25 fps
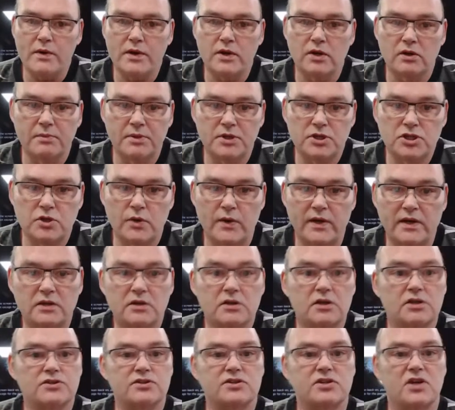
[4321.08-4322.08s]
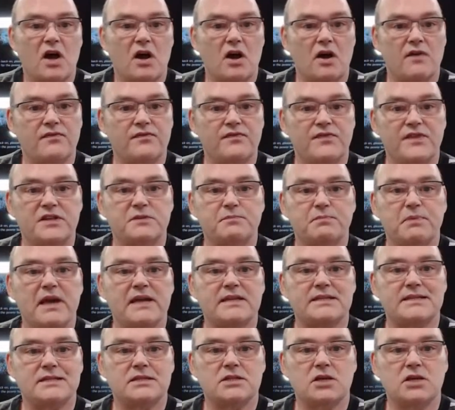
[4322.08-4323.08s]
we're going to be doing, because this
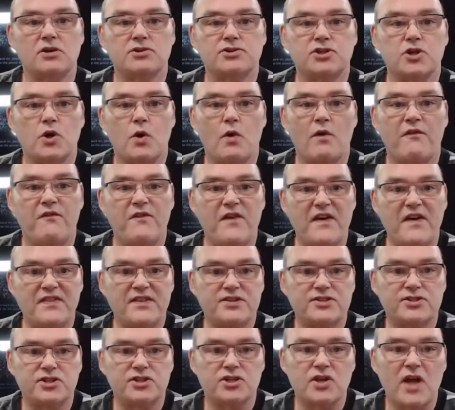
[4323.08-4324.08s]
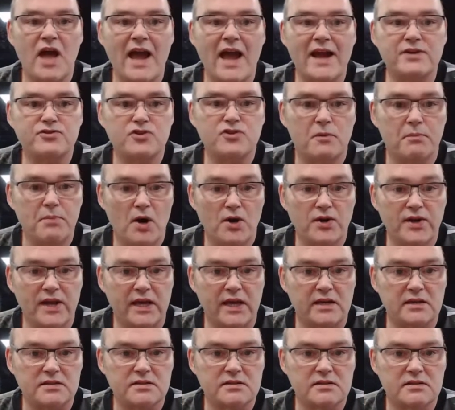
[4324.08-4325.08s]
place is also Featherstone
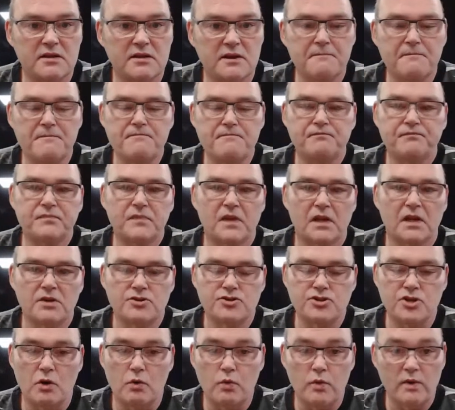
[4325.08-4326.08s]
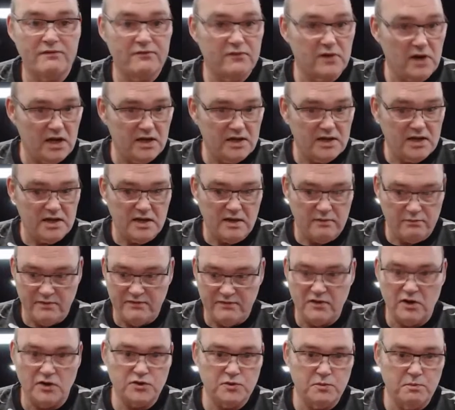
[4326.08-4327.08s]
Hydroponics. So
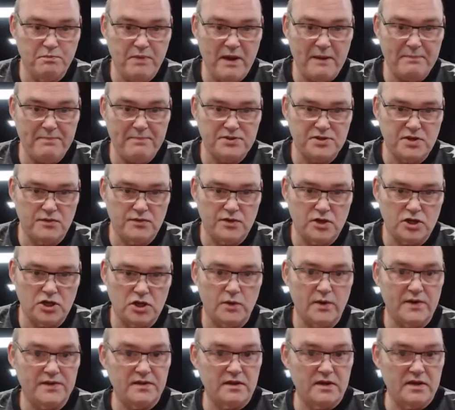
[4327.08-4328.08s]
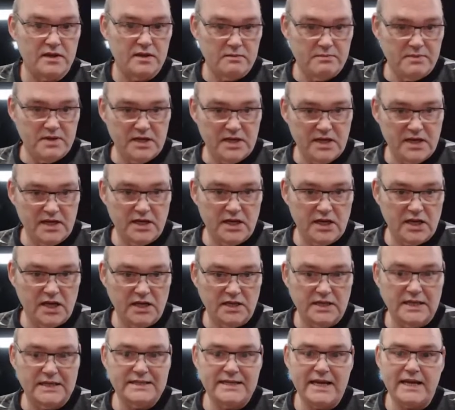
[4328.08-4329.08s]
we've got some peppers on the grow at the minute
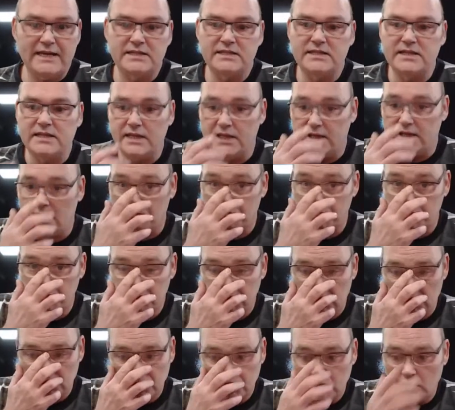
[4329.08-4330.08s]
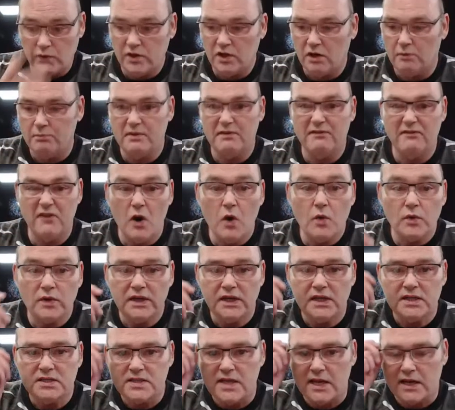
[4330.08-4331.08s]
in a tent in here, which I'll show you on my phone
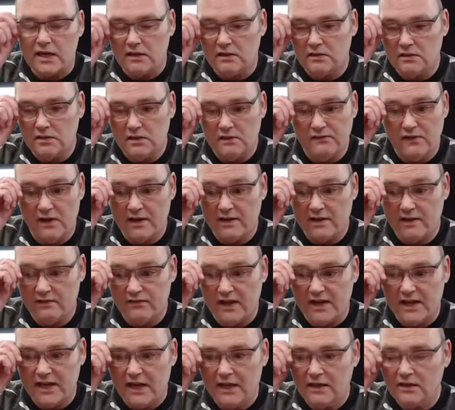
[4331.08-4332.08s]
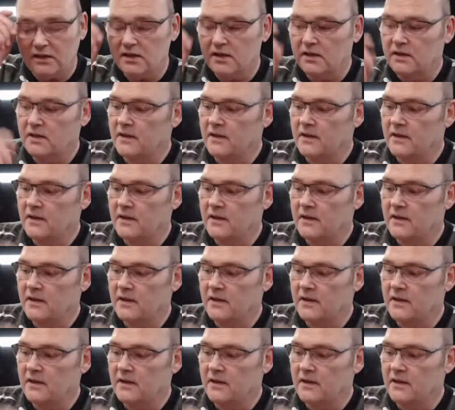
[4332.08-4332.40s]
in a second if I can.